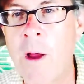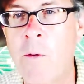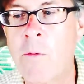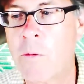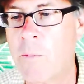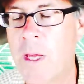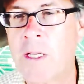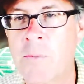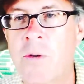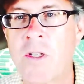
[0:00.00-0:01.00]

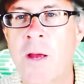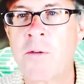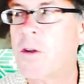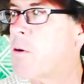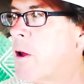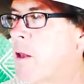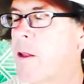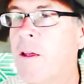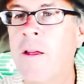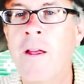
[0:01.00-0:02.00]
ground-based perception,
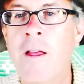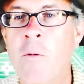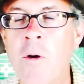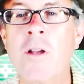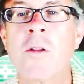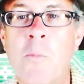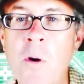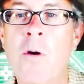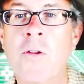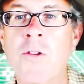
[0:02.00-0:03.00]
right? Whereas the
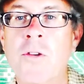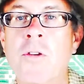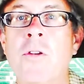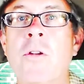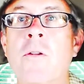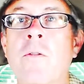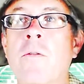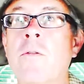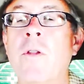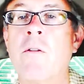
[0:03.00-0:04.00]
birds,
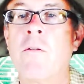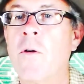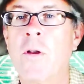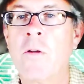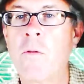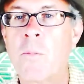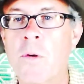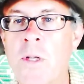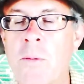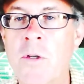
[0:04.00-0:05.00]
they have a very different
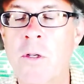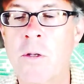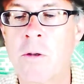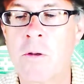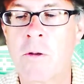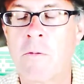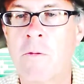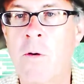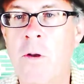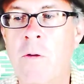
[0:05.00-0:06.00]
perception,
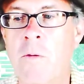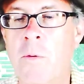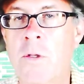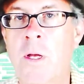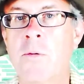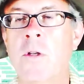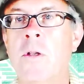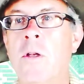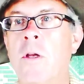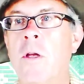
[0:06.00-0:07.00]
very different
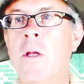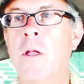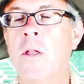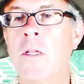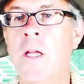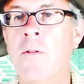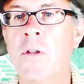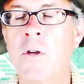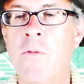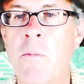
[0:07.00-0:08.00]
perception. They have
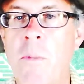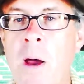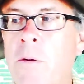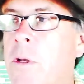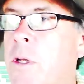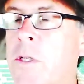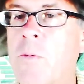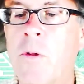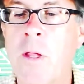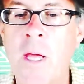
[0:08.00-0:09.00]
this sort of unboundedness
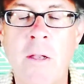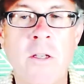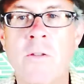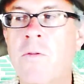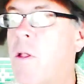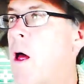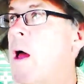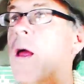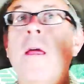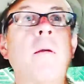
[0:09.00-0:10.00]
where they, they can just
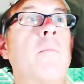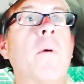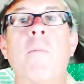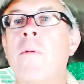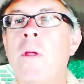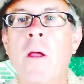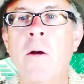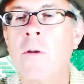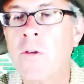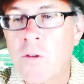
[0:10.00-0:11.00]
fly up in the
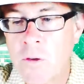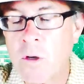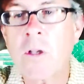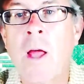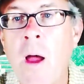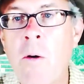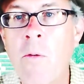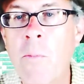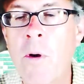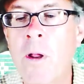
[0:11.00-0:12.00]
air and just look
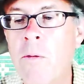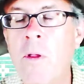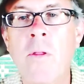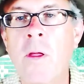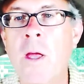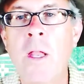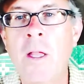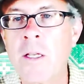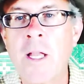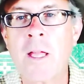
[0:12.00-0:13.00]
down upon everything
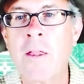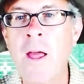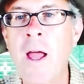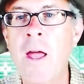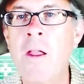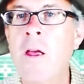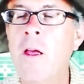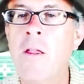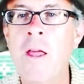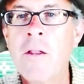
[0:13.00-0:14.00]
and just like that
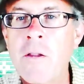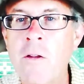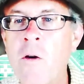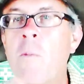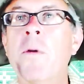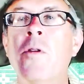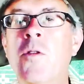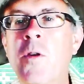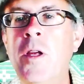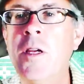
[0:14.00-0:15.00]
they can go up into
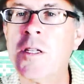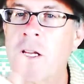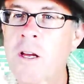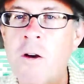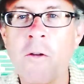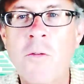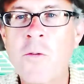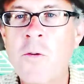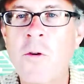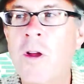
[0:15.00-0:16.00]
trees they can go
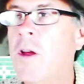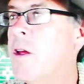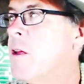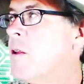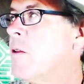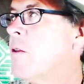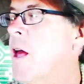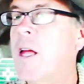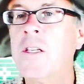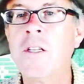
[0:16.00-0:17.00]
through
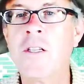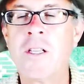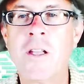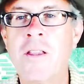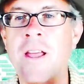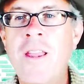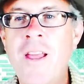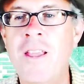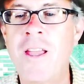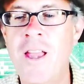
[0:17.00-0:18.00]
hedges you know, they,
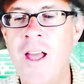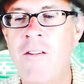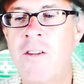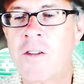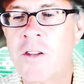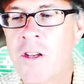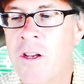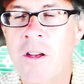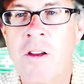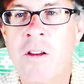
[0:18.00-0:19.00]
they, they, they have this
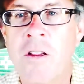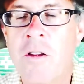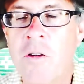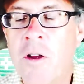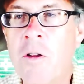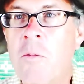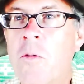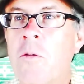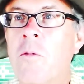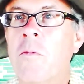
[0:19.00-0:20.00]

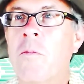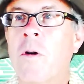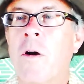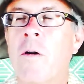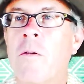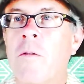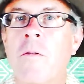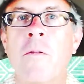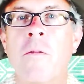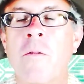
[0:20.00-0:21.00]
incredible uh,
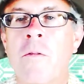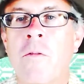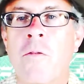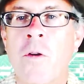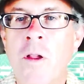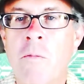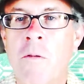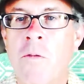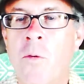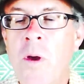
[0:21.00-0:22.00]

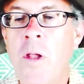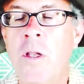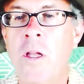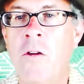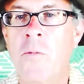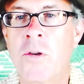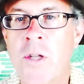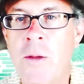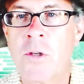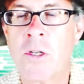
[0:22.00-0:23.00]
freedom and fluidity of
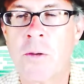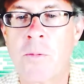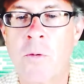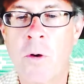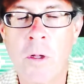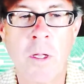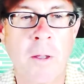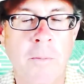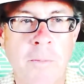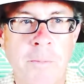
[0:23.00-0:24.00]
perception really